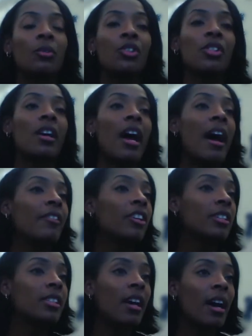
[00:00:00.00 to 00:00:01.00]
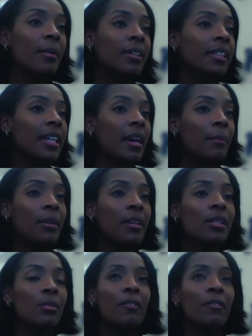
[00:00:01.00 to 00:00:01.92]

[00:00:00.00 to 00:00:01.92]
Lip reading: just have a good time on campus.